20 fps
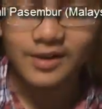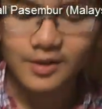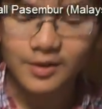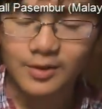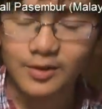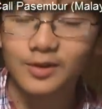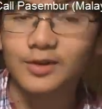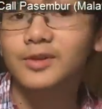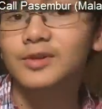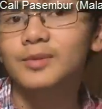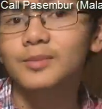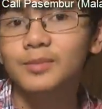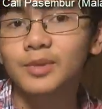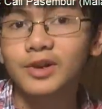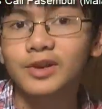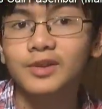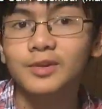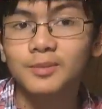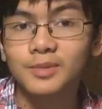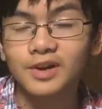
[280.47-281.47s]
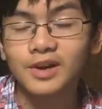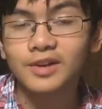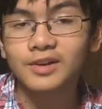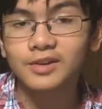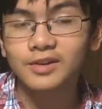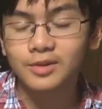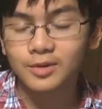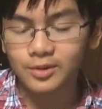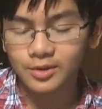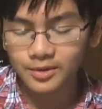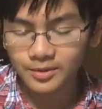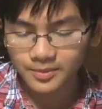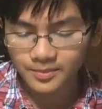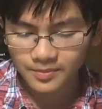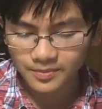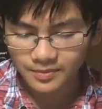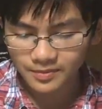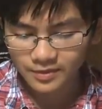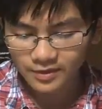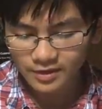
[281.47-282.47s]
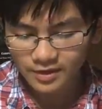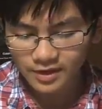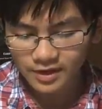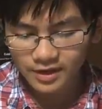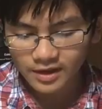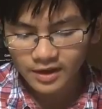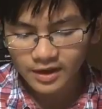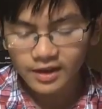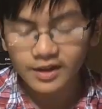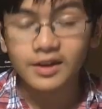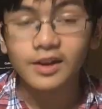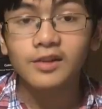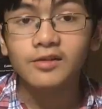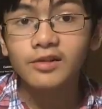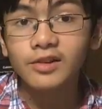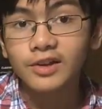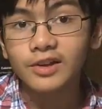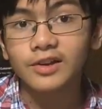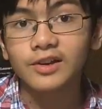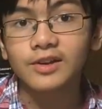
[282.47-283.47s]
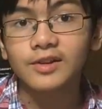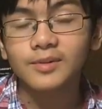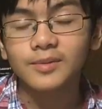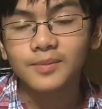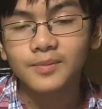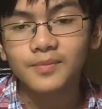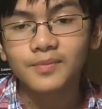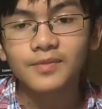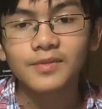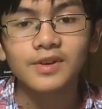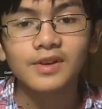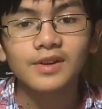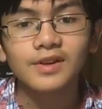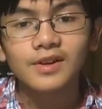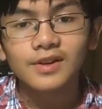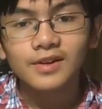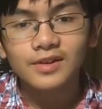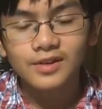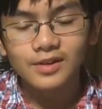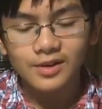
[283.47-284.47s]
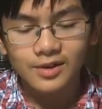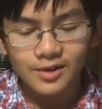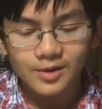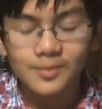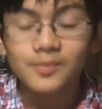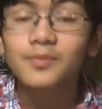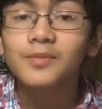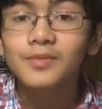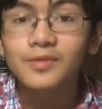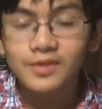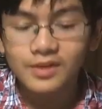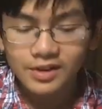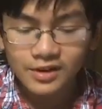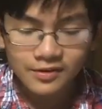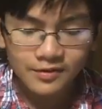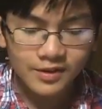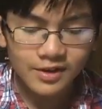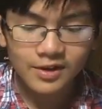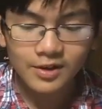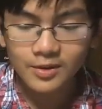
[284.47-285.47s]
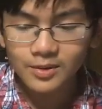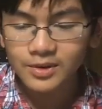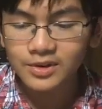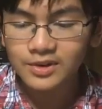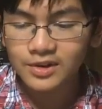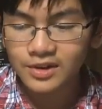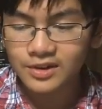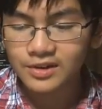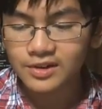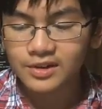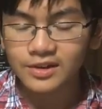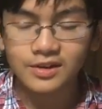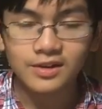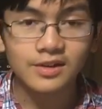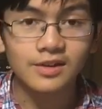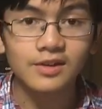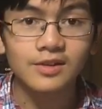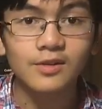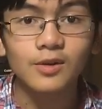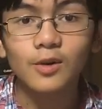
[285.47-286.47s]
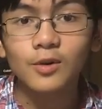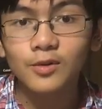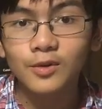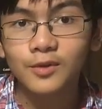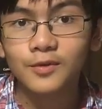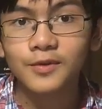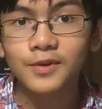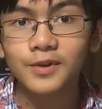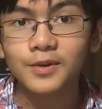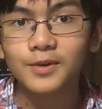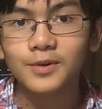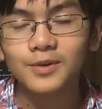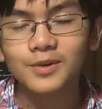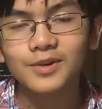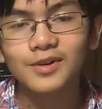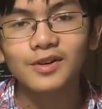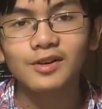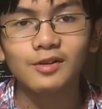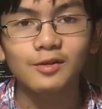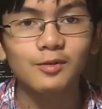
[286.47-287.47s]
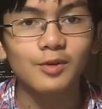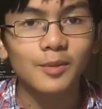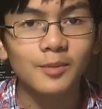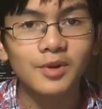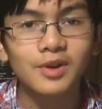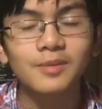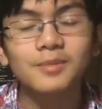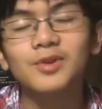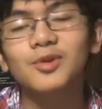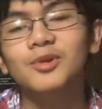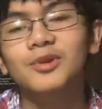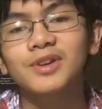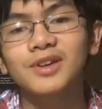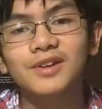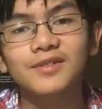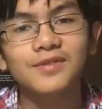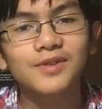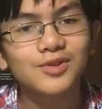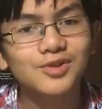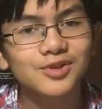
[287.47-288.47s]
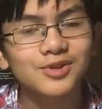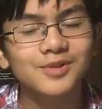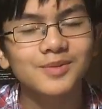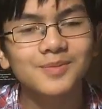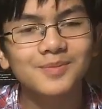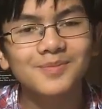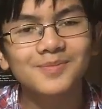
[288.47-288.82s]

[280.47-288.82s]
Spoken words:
or putting the meat on the skewer, and then grilling it. So, this video was just an overview of what I'm going to be doing in the future.